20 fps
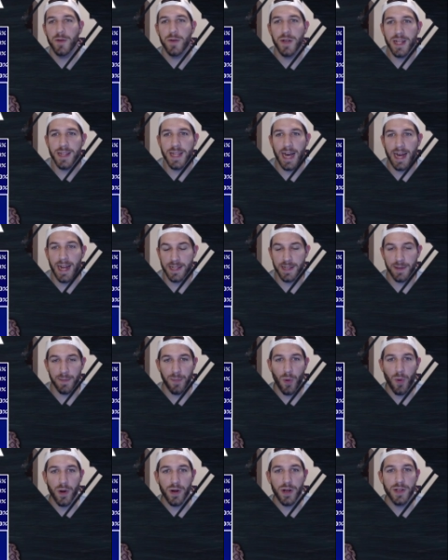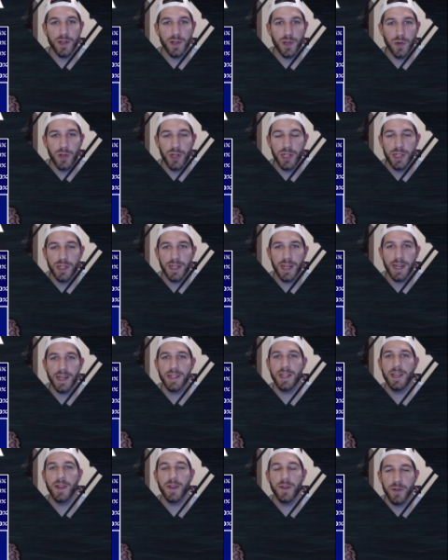You need that, it's important. So she's
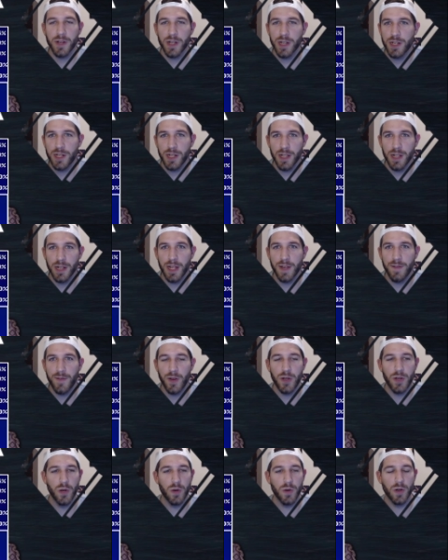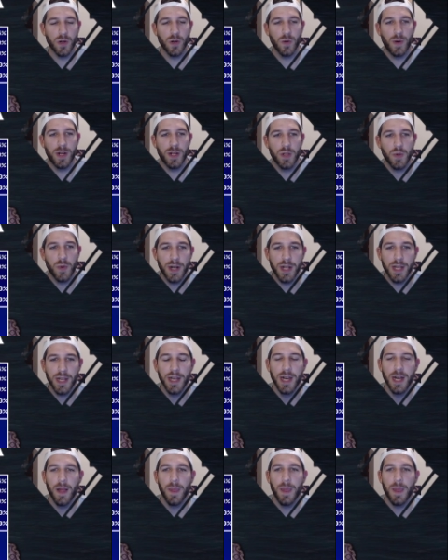63 agility if you don't go to 120.